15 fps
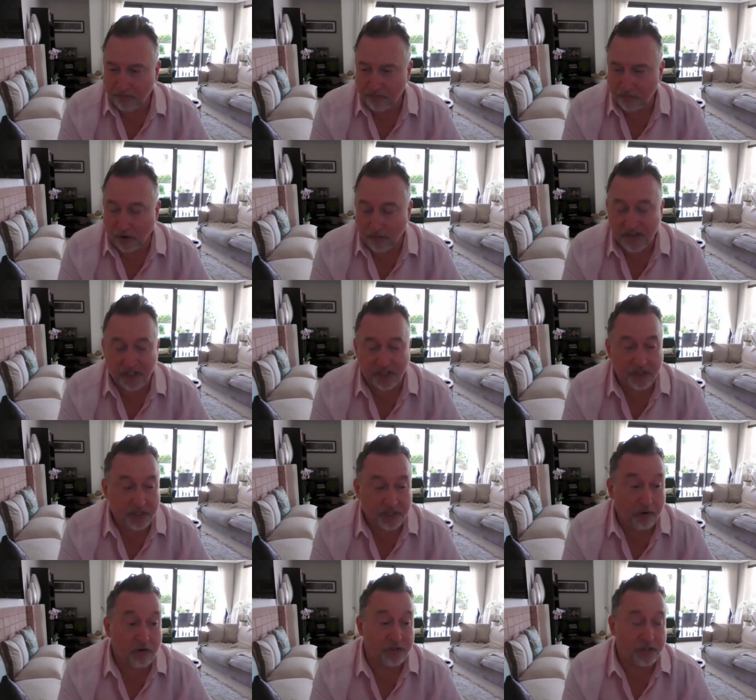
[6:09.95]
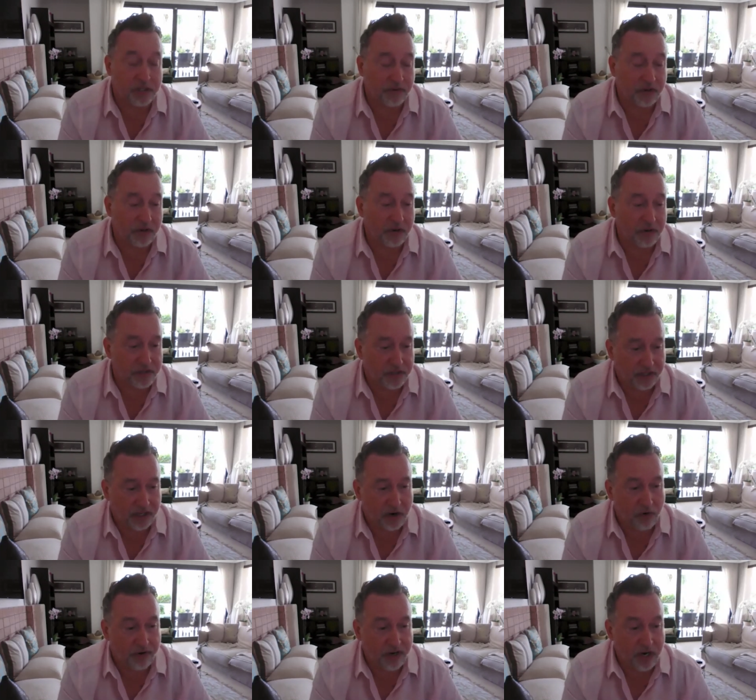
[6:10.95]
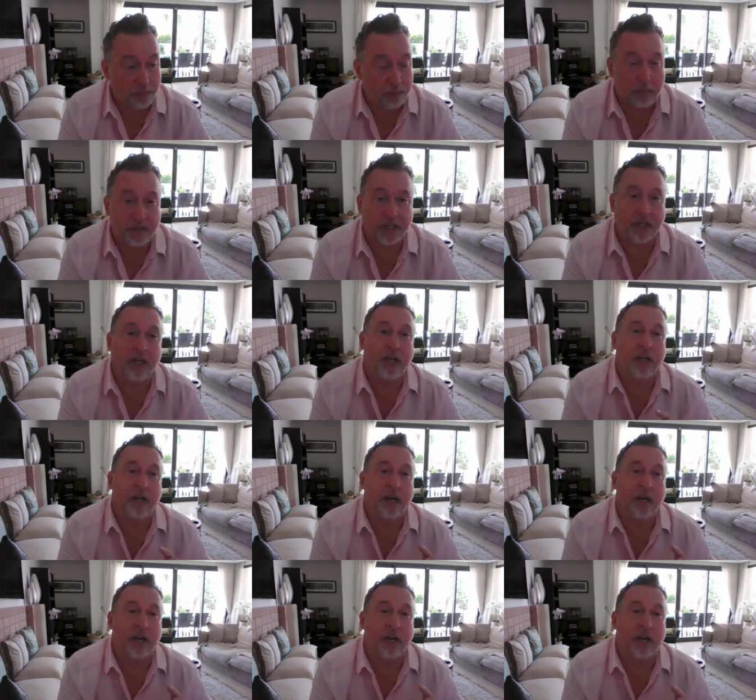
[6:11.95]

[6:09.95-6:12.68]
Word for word: non-residents but also of course they already own property